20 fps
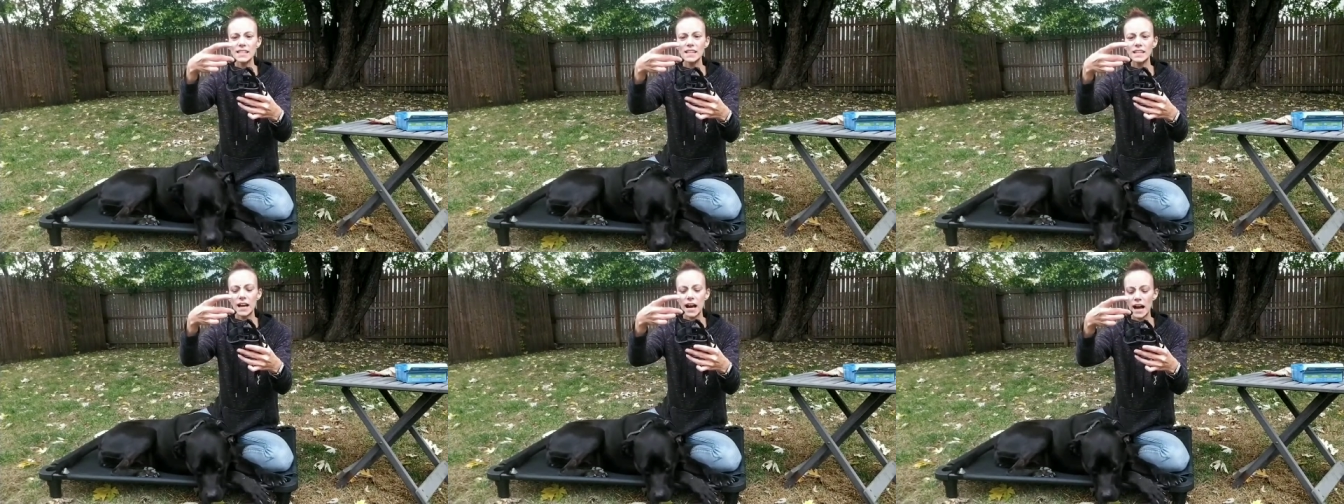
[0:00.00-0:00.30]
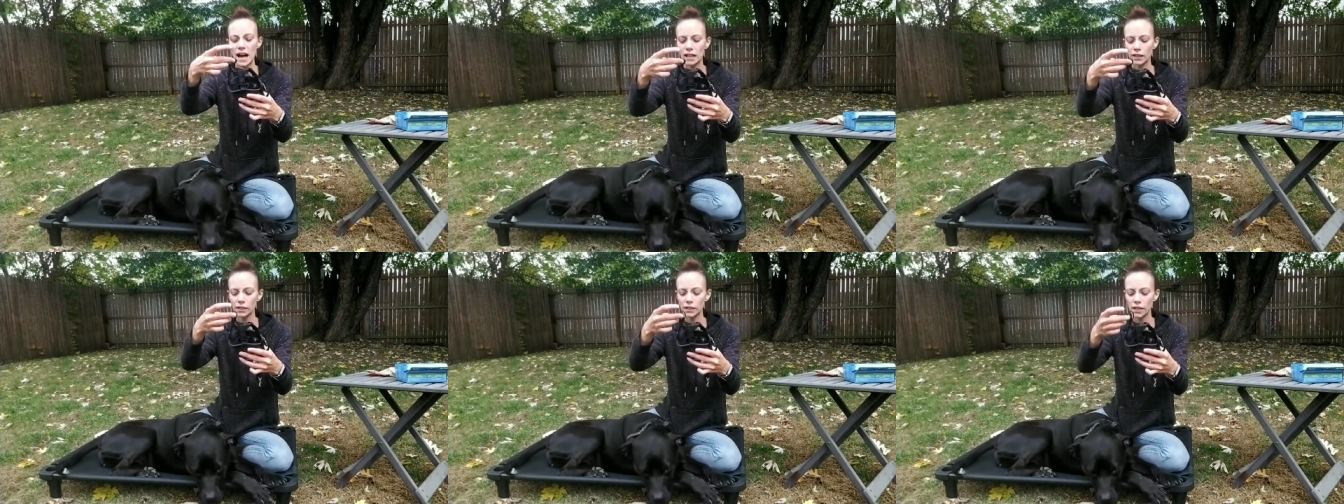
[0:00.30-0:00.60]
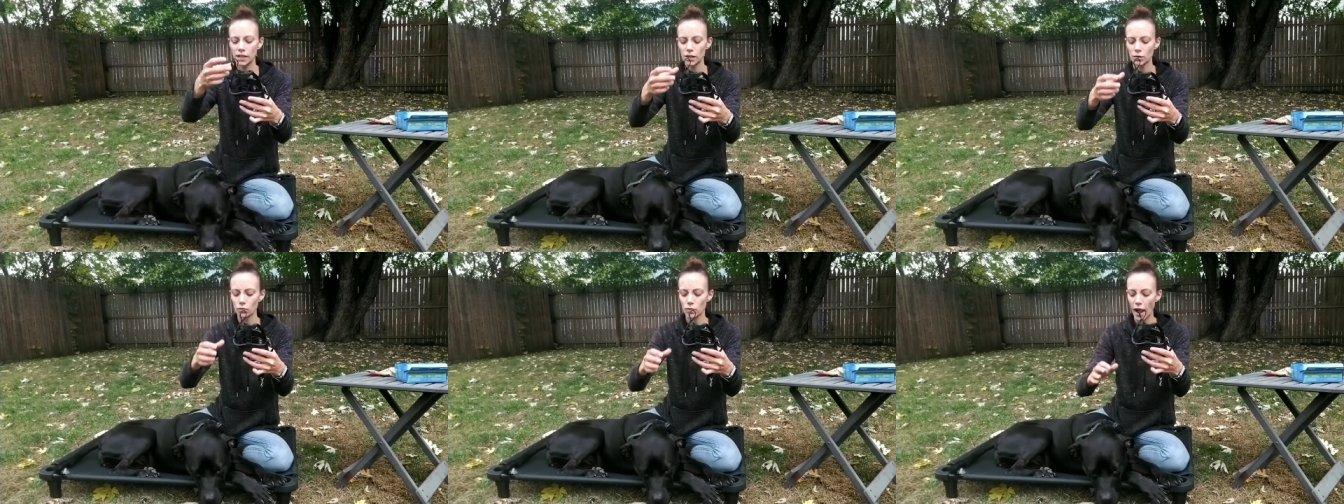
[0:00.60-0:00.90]
the collar,
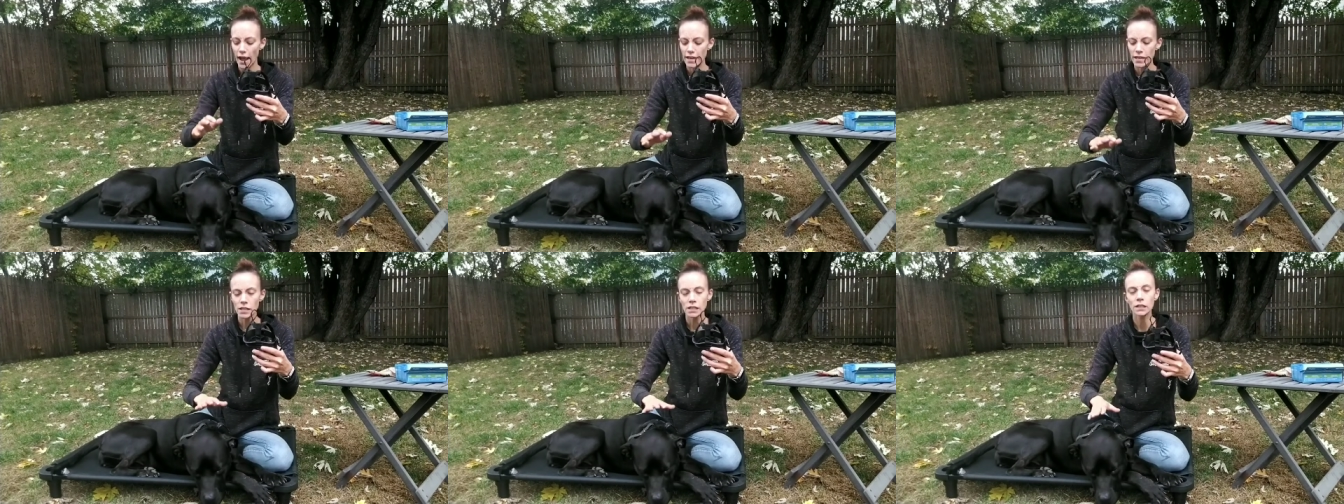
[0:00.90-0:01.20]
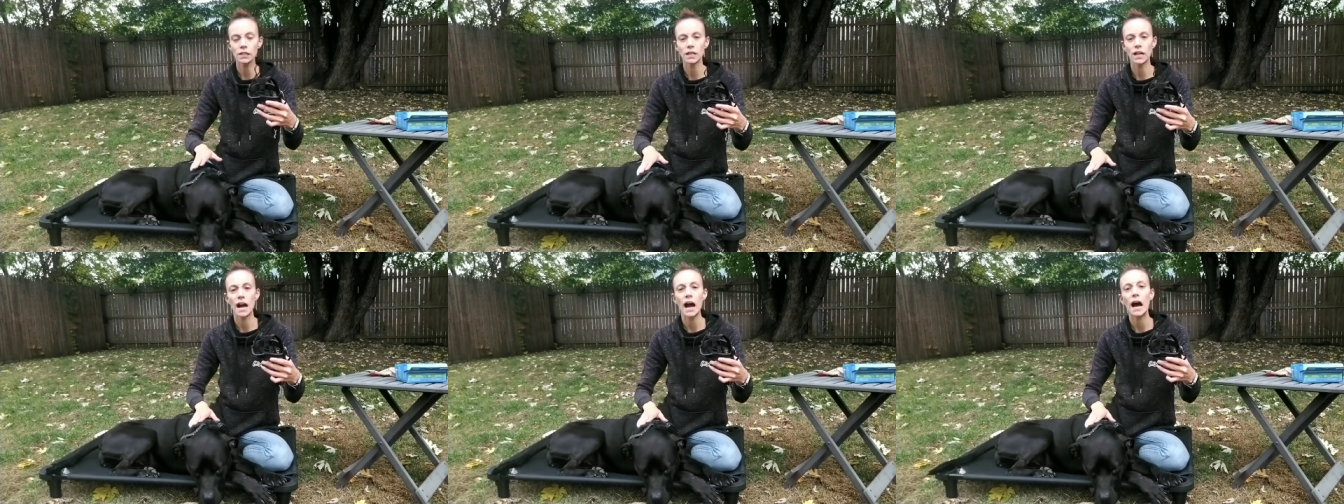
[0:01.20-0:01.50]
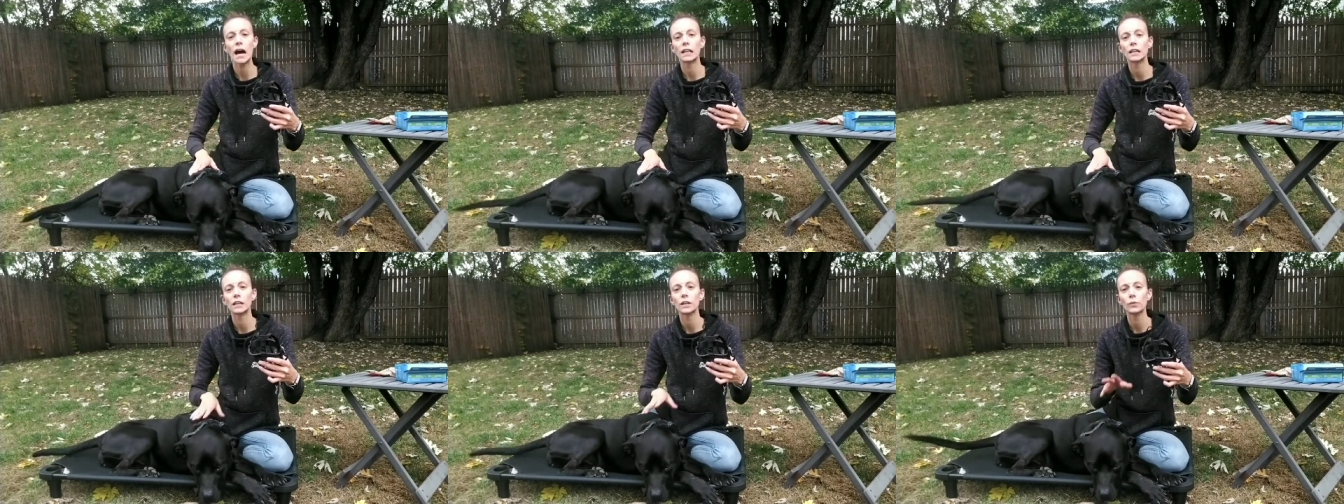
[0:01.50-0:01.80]
her regular
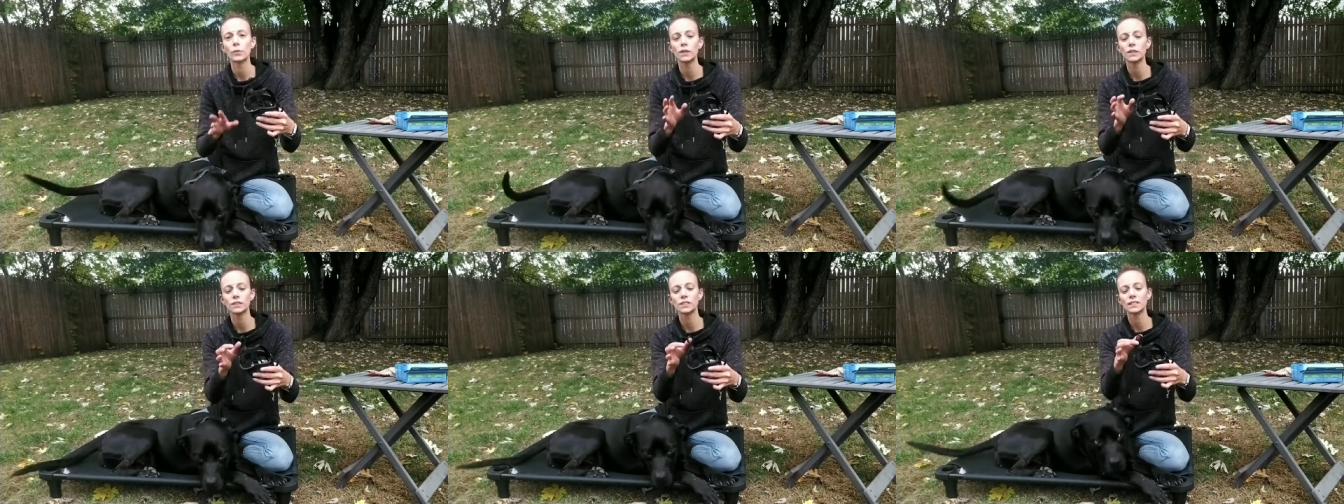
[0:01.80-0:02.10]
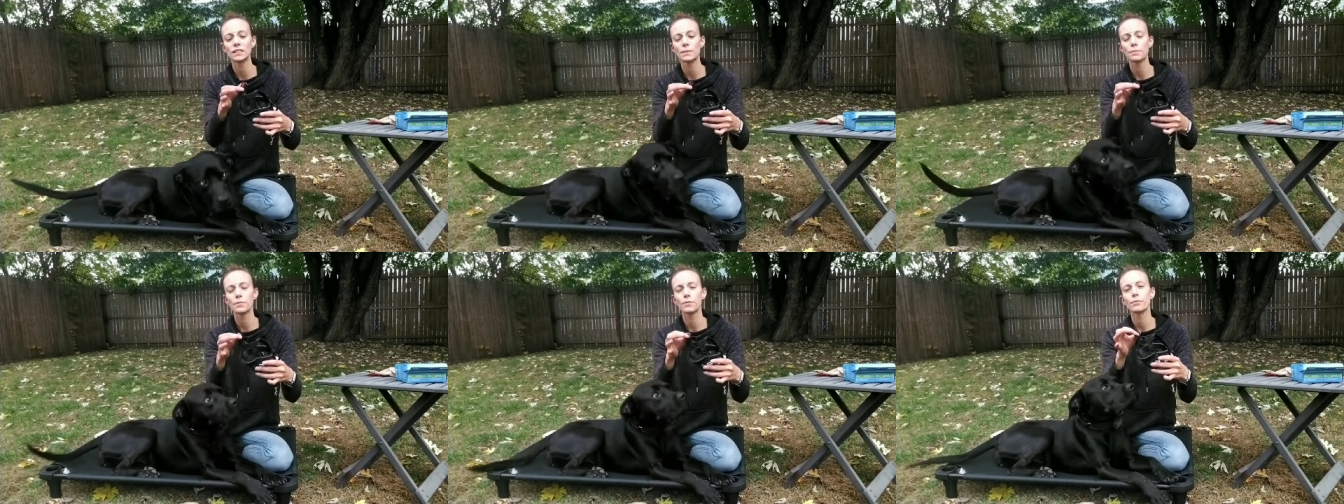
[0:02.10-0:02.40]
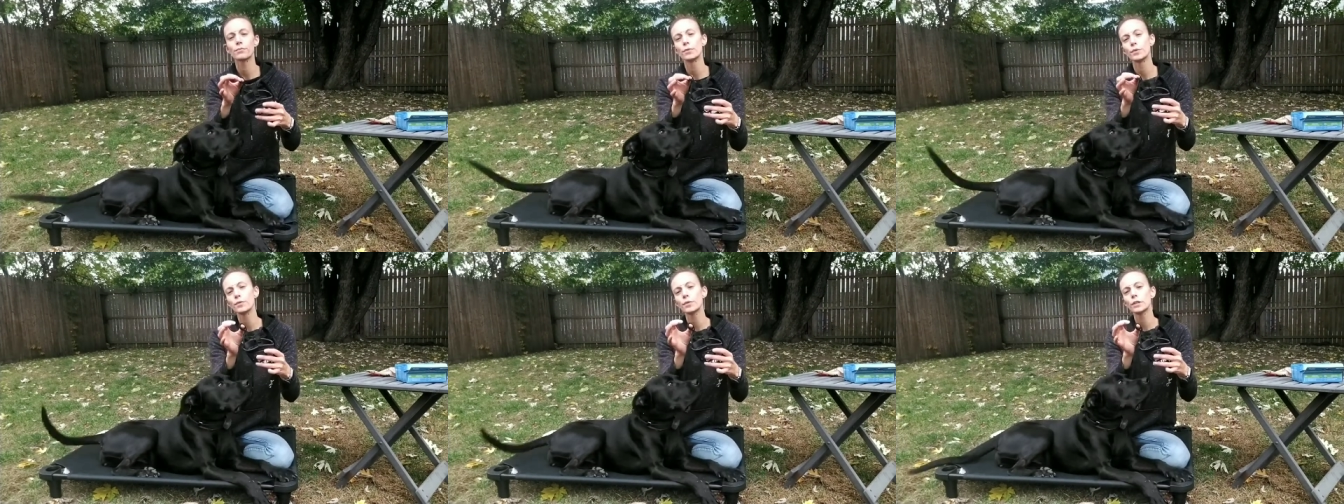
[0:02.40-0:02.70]
collar, will slip
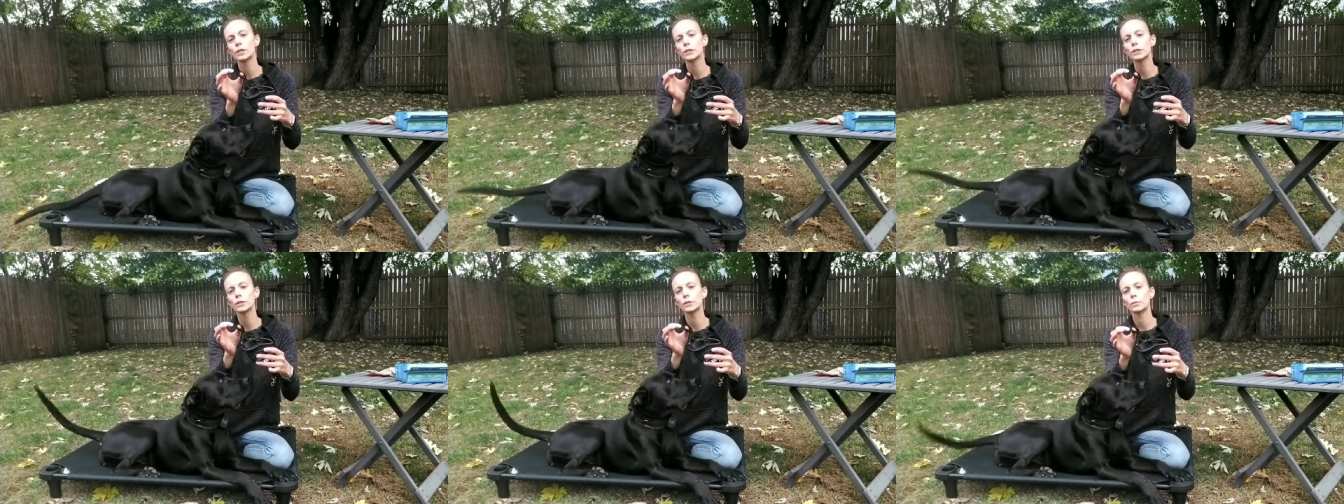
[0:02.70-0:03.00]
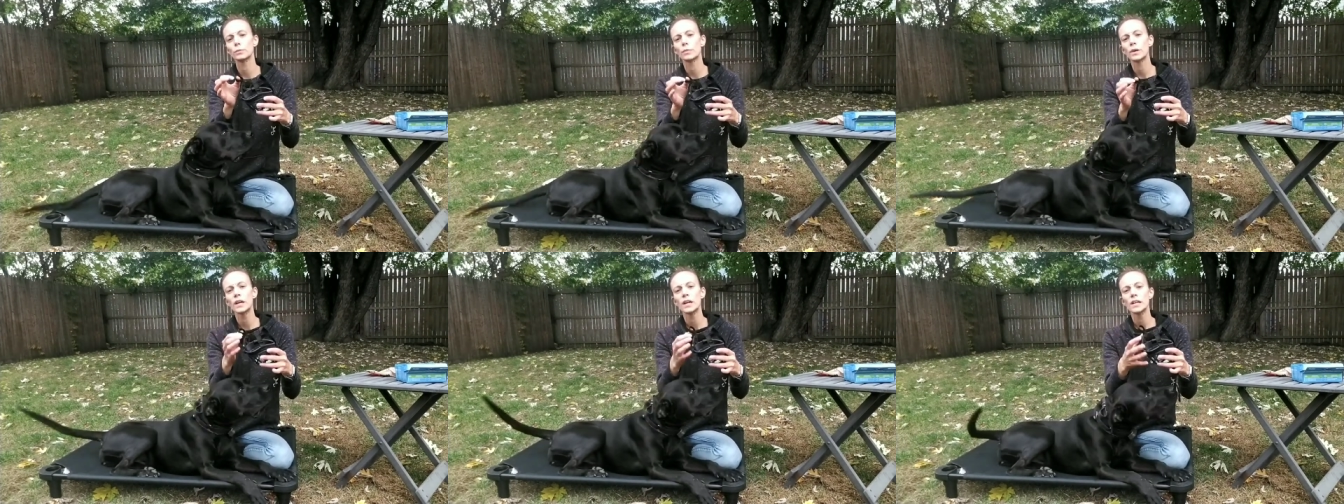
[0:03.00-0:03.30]
through the loop.